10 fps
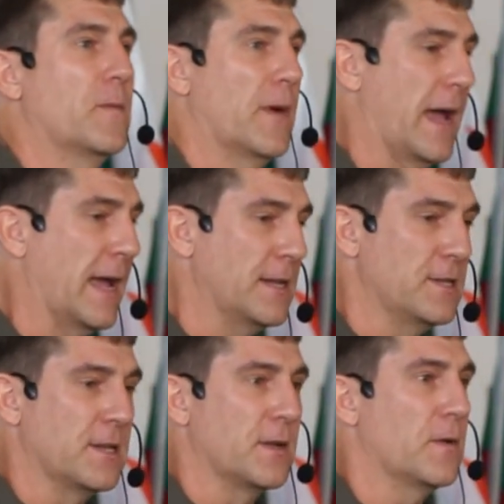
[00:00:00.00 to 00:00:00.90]
And
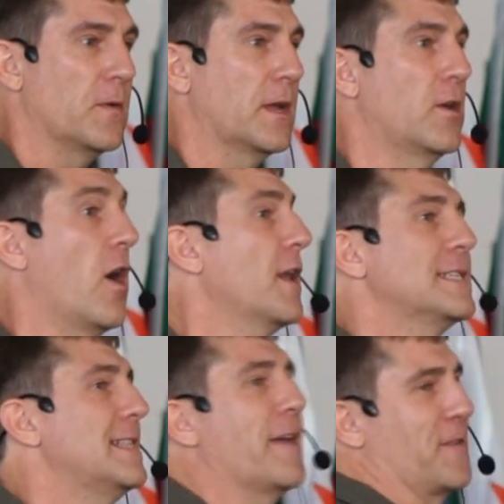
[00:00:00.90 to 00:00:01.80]
God
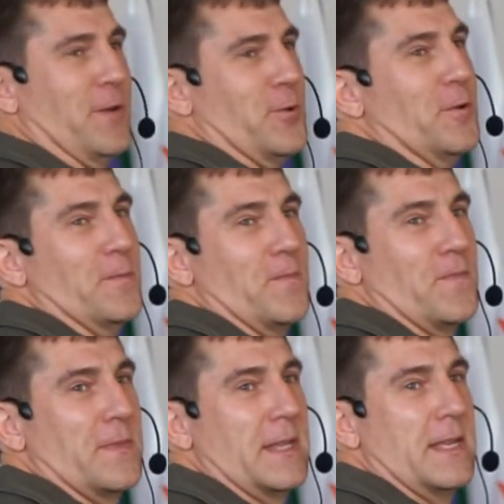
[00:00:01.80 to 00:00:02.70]
has left the room.
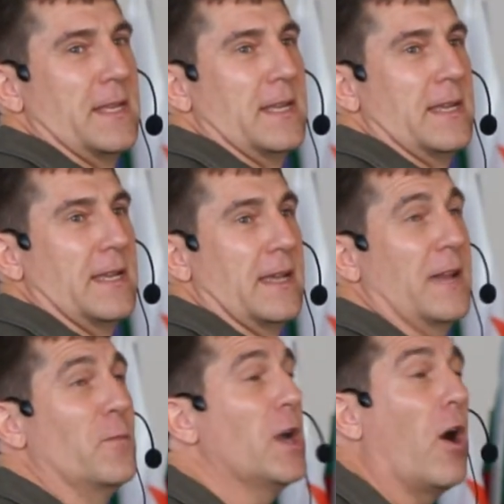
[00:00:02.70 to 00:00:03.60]

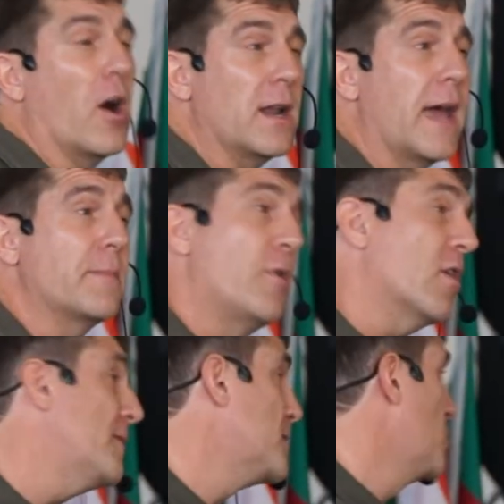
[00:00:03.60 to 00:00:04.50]
And we are like
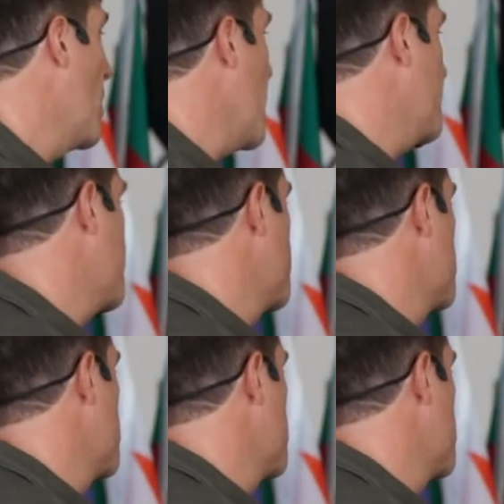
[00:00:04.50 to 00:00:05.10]
Potiphar's wife